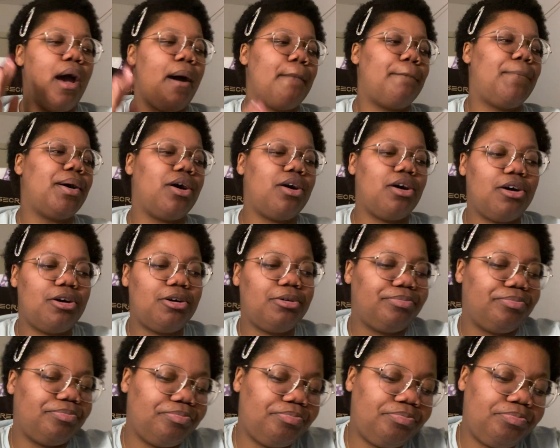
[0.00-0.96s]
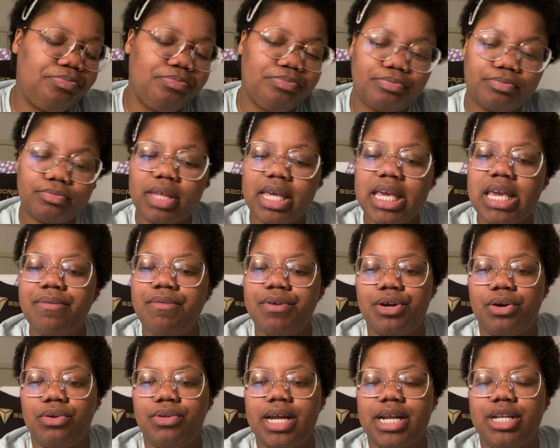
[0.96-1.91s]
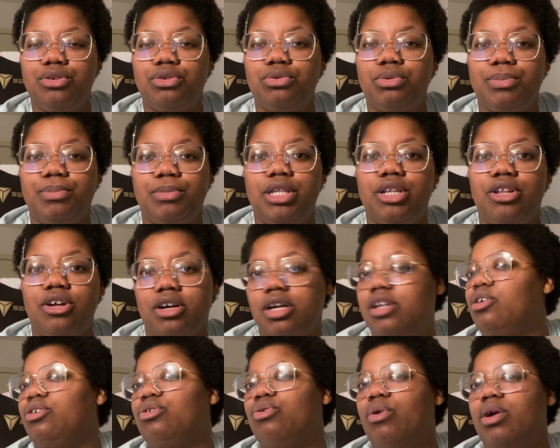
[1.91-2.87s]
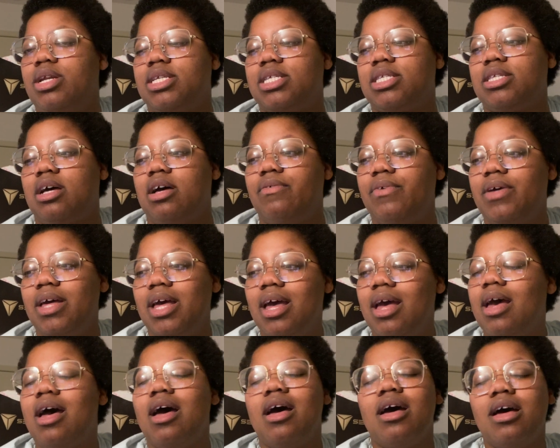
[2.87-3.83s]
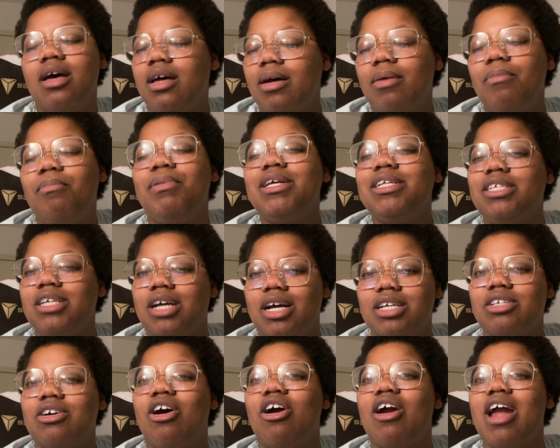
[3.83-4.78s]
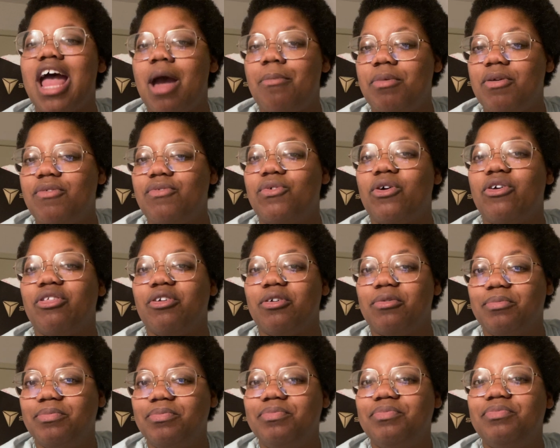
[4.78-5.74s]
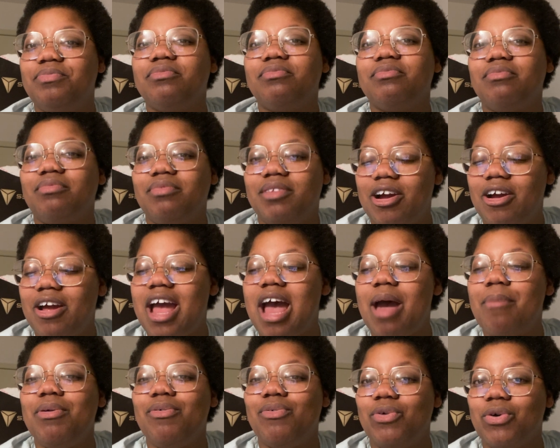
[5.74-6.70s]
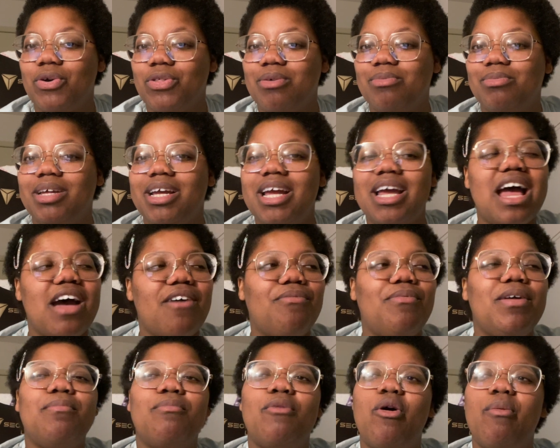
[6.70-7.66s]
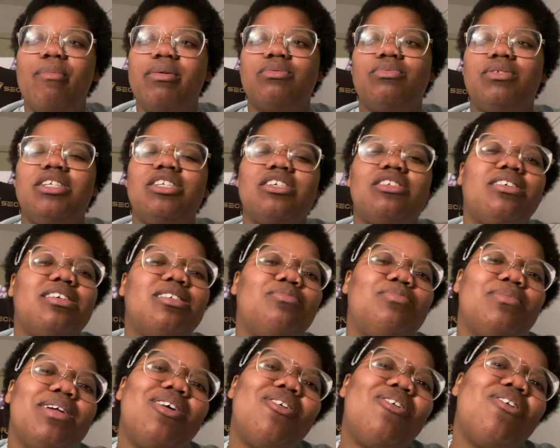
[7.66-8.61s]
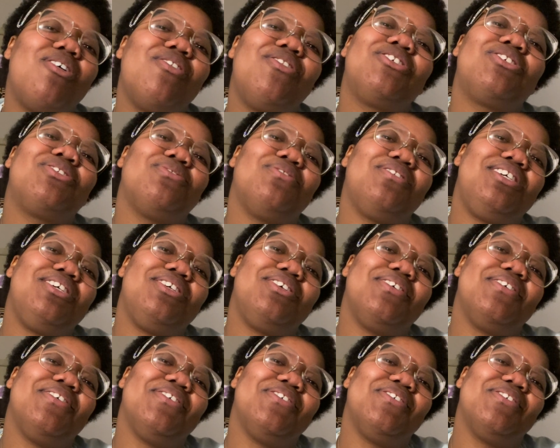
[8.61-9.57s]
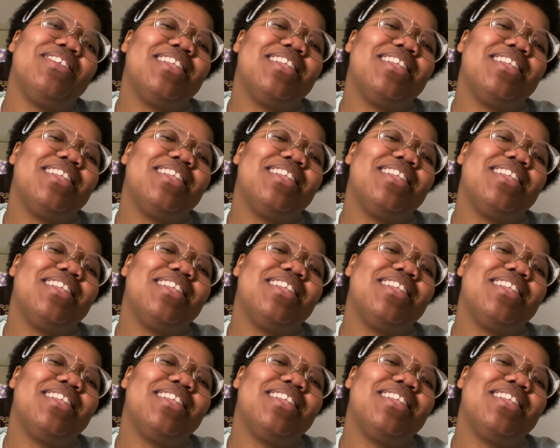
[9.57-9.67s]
But even though they look annoying and stuff, BTS are happy for them. They're happy for them. They have big moments when they just look at them like, oh, they're so cute.